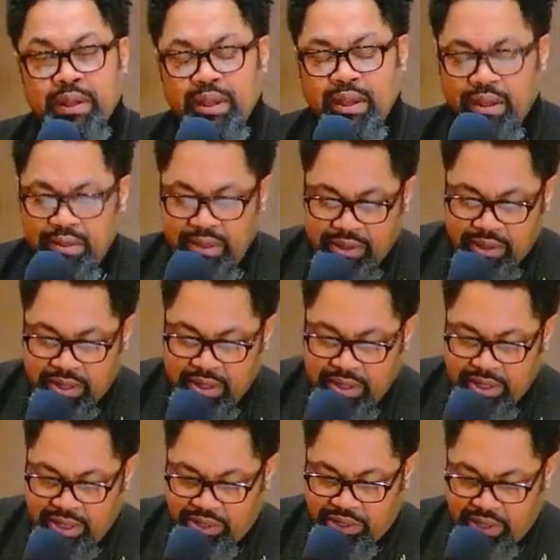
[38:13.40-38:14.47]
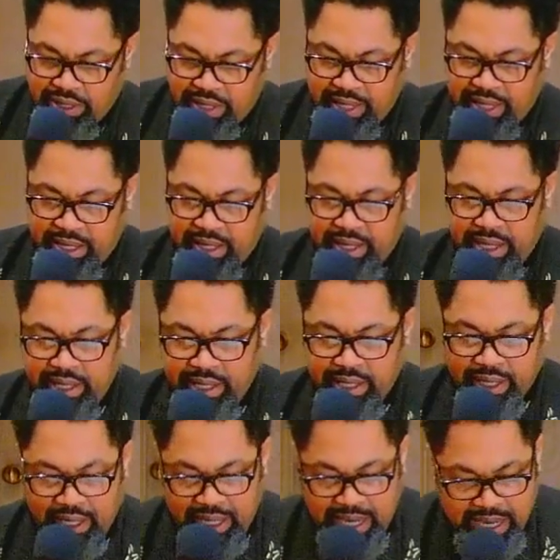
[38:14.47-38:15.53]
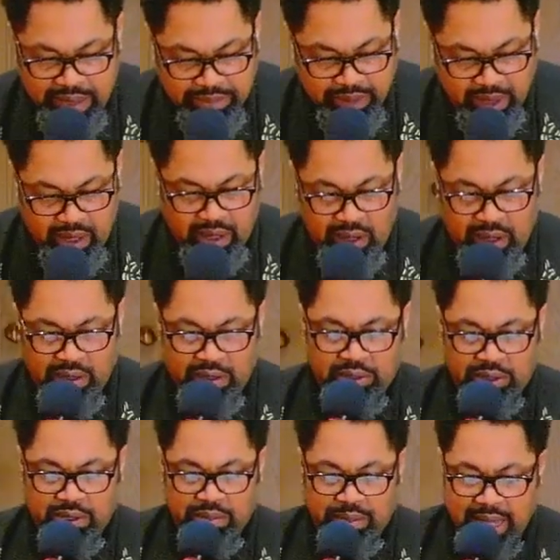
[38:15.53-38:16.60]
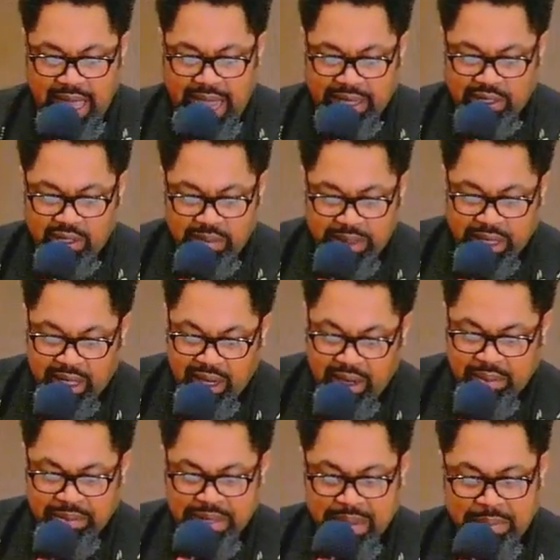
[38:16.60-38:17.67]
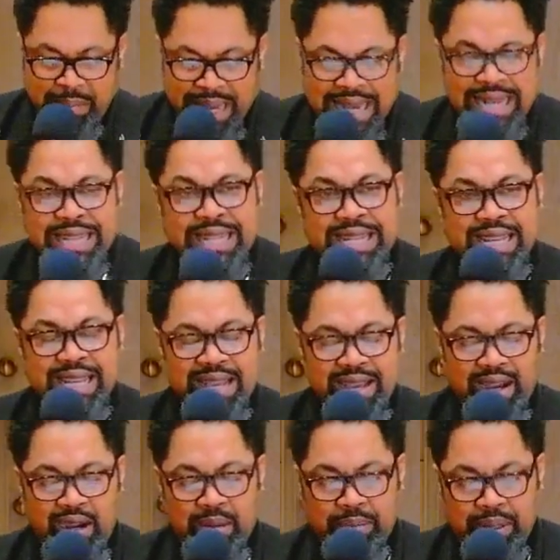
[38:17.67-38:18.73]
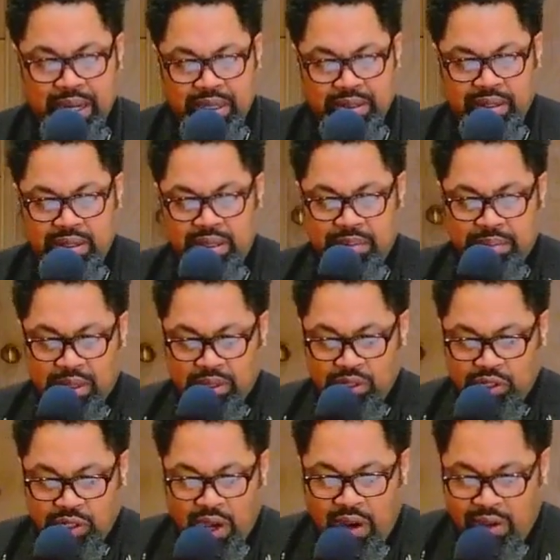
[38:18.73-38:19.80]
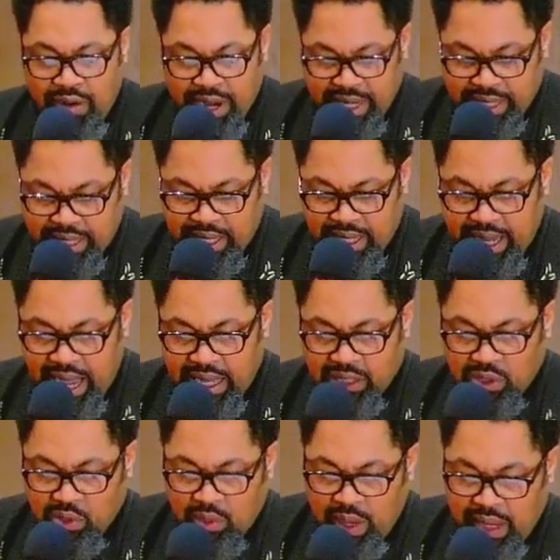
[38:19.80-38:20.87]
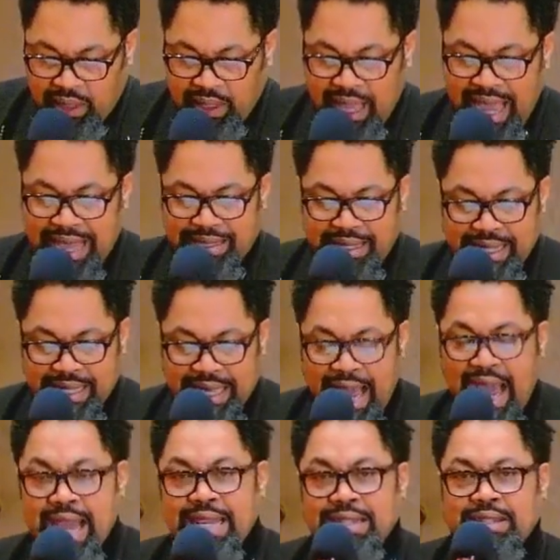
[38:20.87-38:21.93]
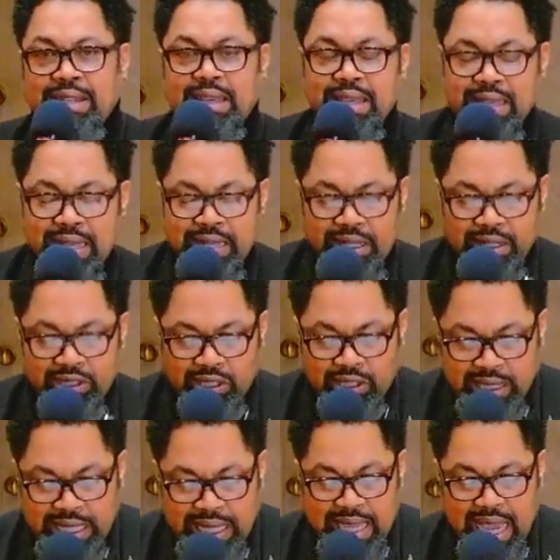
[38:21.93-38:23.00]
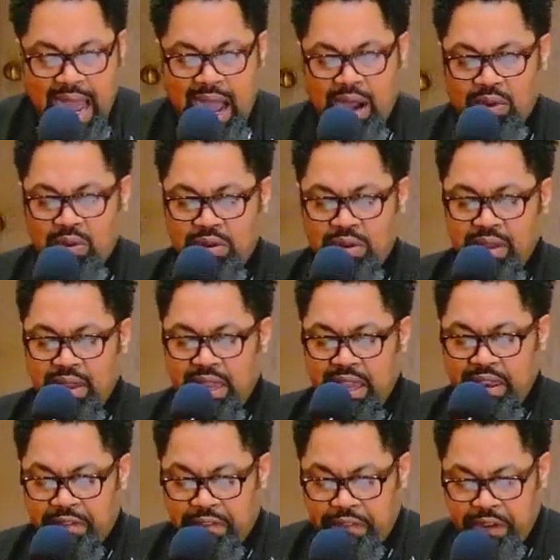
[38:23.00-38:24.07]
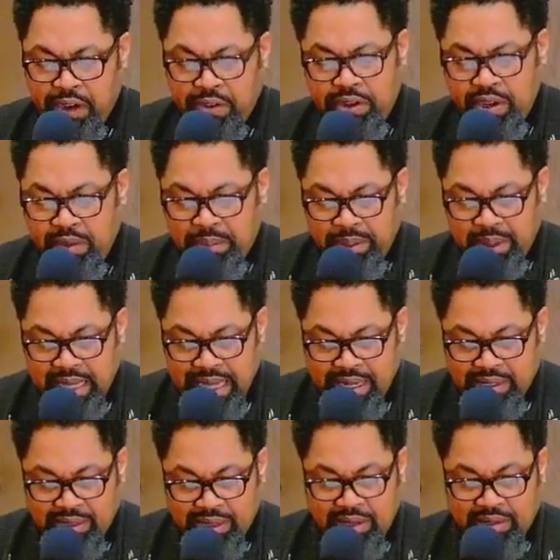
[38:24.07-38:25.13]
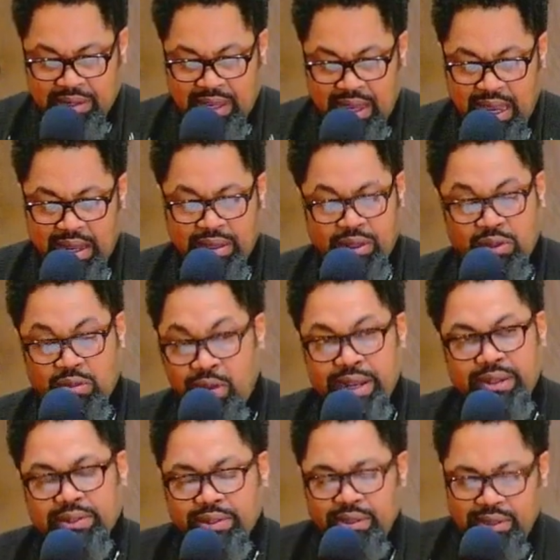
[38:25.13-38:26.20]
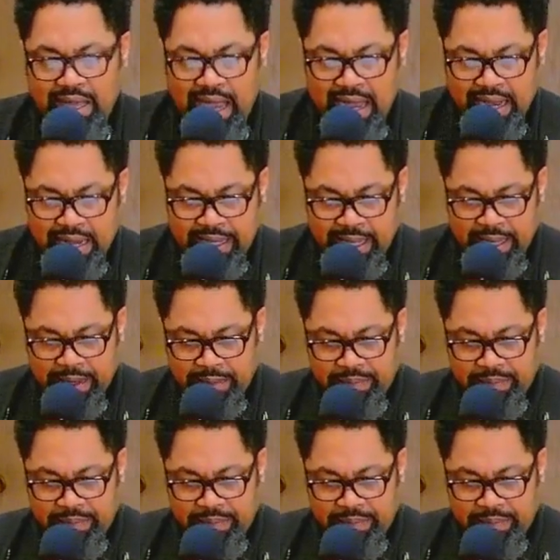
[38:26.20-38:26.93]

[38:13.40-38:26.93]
This conditioning, he claimed, caused blacks to become dependent upon the majority as well as enticed to seek out inferior places in the greater society.